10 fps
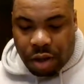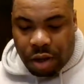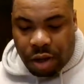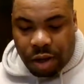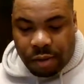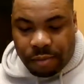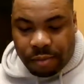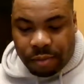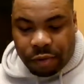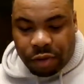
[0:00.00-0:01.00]

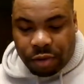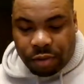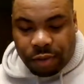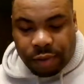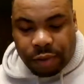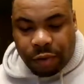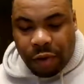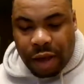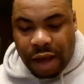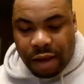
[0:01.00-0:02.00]
Um, so
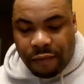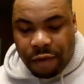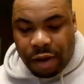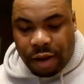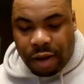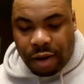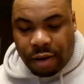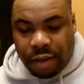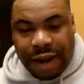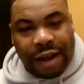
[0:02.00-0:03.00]
you have
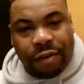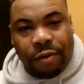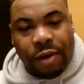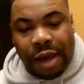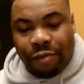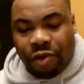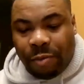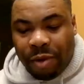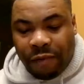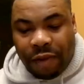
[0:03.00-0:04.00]
the last two games,
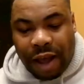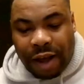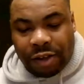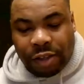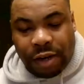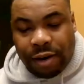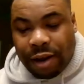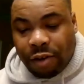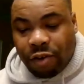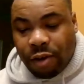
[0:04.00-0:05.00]
Jumping Flash and
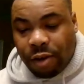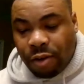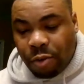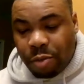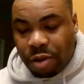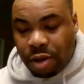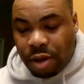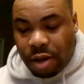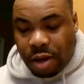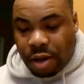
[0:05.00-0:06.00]
Intelligent Cube.
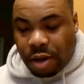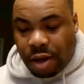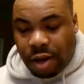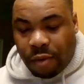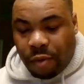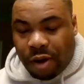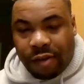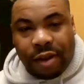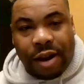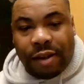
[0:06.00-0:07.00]
What
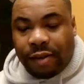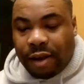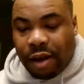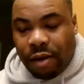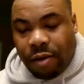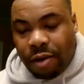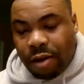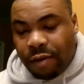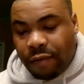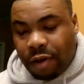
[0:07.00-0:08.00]
else can I say? You could
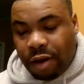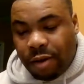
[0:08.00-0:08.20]
have